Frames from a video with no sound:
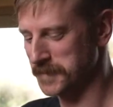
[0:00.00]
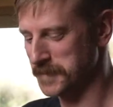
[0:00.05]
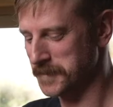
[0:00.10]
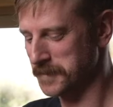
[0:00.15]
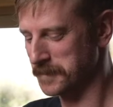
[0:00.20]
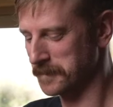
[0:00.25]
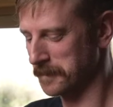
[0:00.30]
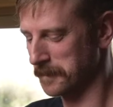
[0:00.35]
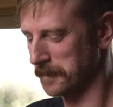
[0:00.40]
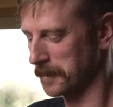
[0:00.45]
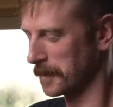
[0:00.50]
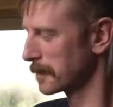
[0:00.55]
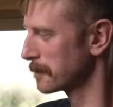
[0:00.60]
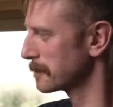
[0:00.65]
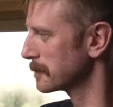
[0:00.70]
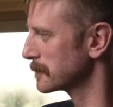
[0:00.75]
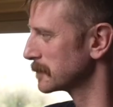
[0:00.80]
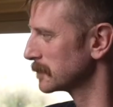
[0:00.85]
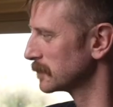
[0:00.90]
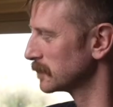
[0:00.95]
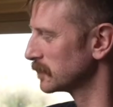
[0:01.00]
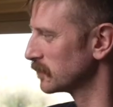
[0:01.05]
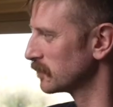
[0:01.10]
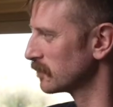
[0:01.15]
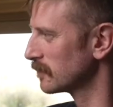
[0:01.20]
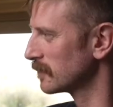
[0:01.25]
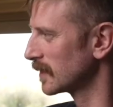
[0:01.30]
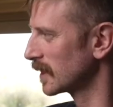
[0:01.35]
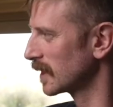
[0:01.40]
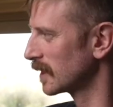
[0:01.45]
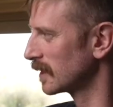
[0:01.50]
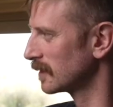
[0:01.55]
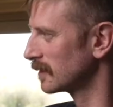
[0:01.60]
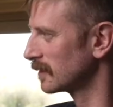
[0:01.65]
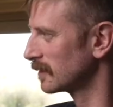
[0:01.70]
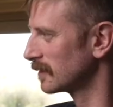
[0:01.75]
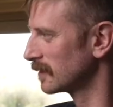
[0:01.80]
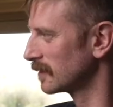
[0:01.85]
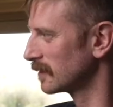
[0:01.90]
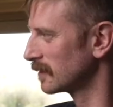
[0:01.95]

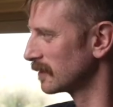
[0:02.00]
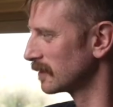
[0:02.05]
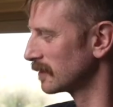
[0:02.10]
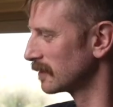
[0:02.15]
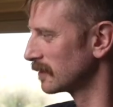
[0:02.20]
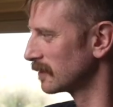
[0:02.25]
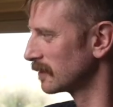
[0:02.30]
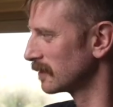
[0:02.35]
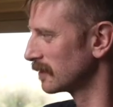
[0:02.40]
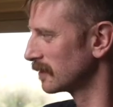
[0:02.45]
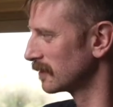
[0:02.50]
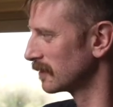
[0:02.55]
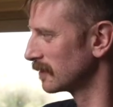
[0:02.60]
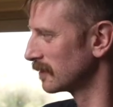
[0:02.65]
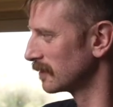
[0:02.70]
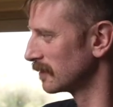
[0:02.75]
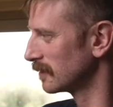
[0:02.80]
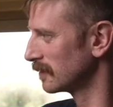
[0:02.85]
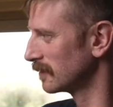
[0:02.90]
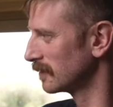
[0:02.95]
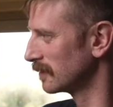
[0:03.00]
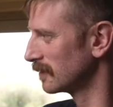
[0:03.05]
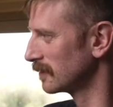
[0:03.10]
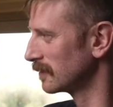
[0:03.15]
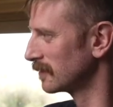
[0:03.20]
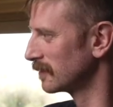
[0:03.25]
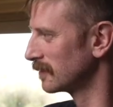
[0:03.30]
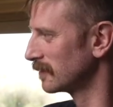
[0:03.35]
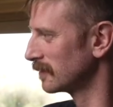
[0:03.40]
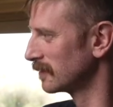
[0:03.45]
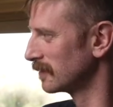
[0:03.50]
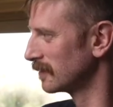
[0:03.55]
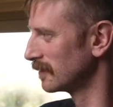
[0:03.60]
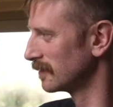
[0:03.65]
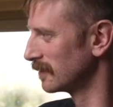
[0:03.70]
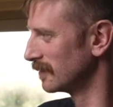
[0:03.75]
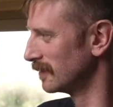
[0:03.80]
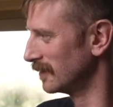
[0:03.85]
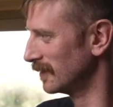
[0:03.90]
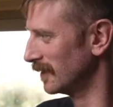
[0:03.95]

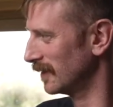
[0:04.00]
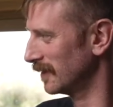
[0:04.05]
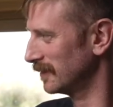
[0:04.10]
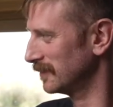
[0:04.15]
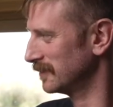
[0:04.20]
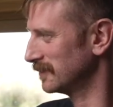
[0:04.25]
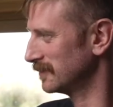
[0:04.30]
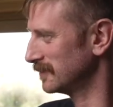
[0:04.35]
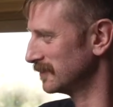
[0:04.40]
(silent)